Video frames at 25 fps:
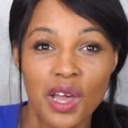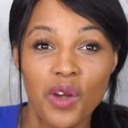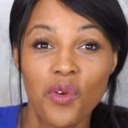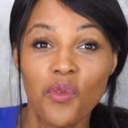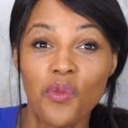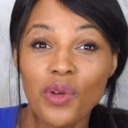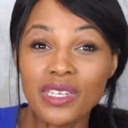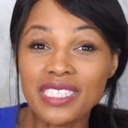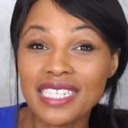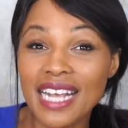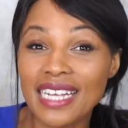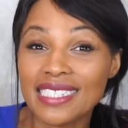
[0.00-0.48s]

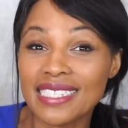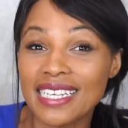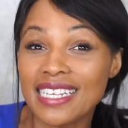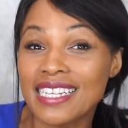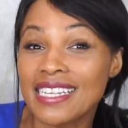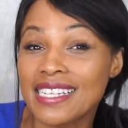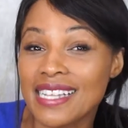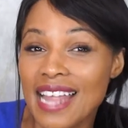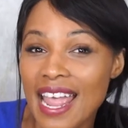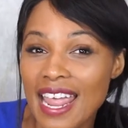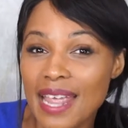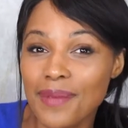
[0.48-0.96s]
which has
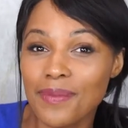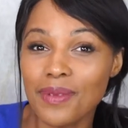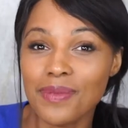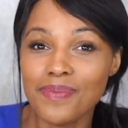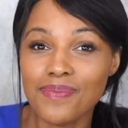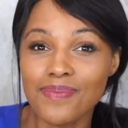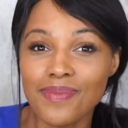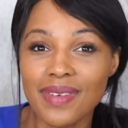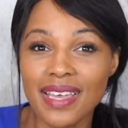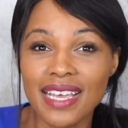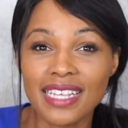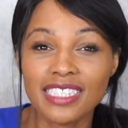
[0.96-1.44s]

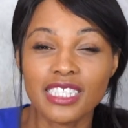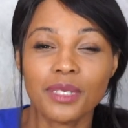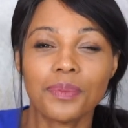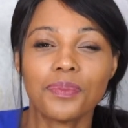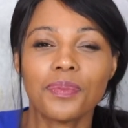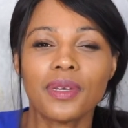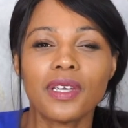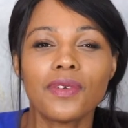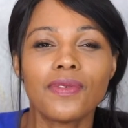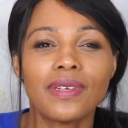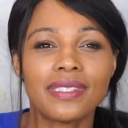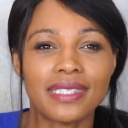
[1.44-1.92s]
enabled me to
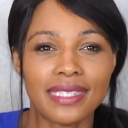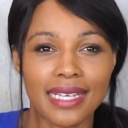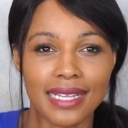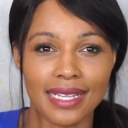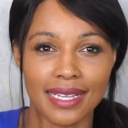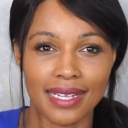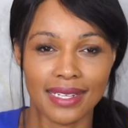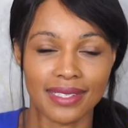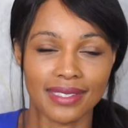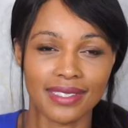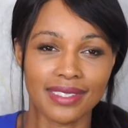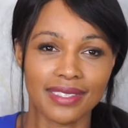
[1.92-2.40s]
be
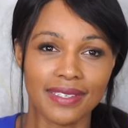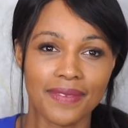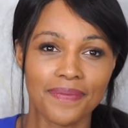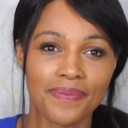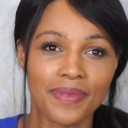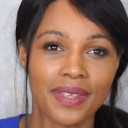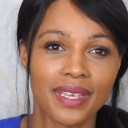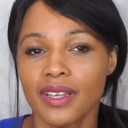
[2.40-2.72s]
resilient.